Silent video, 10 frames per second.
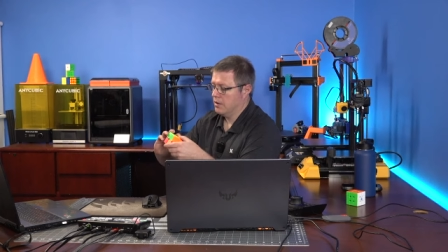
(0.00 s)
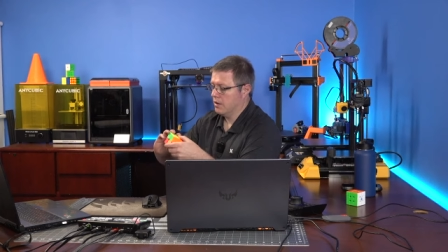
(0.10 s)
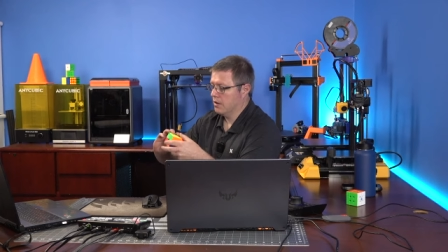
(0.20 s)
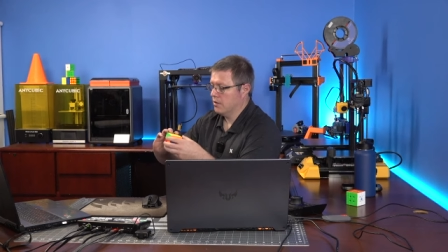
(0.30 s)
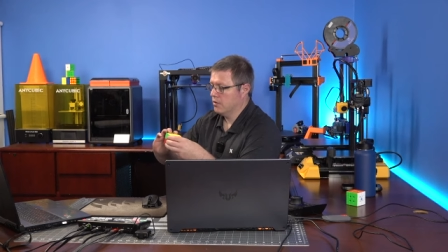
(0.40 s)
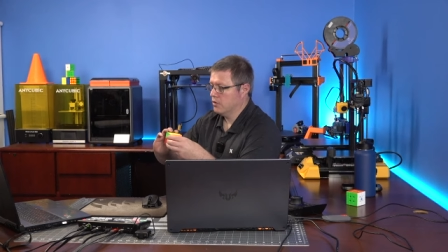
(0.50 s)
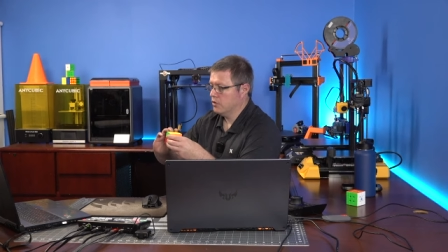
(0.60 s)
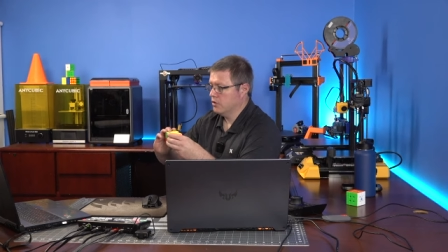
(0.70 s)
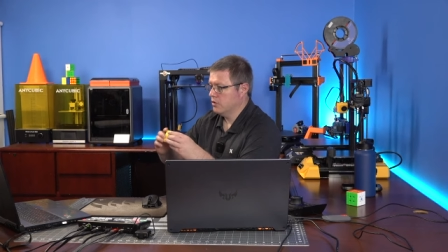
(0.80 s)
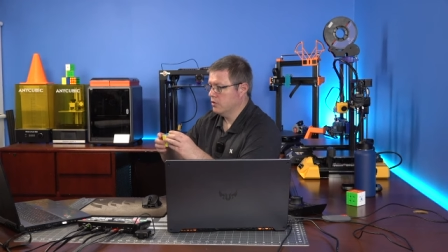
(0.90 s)
He go,
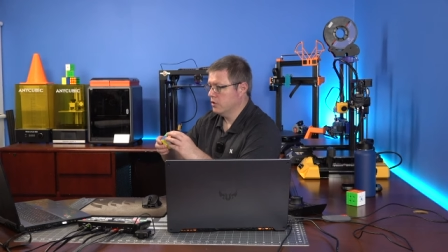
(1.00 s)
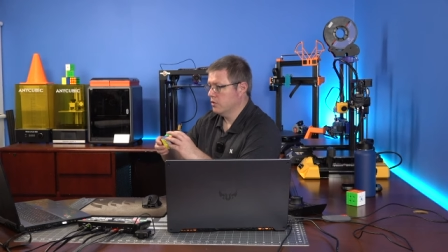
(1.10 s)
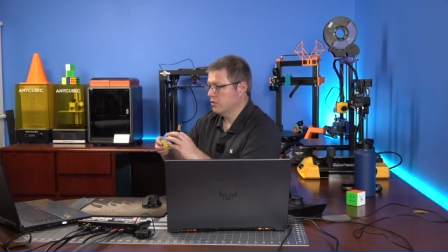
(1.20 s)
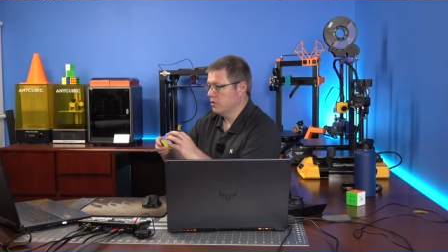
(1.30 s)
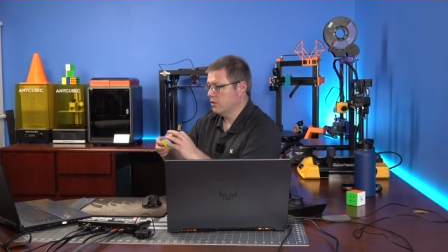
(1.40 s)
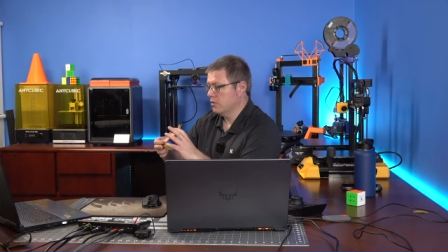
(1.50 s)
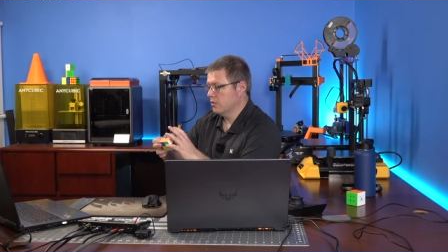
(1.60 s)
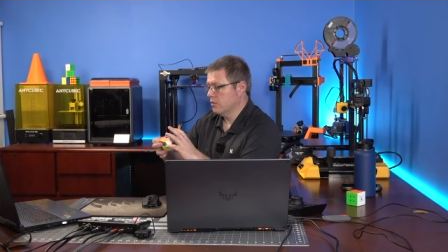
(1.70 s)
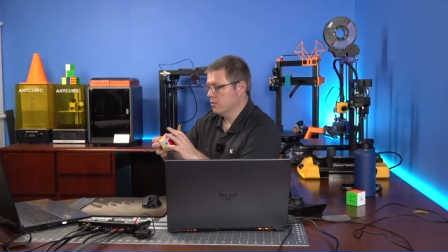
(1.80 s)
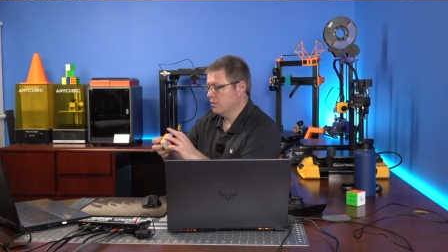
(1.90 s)
do, do, do.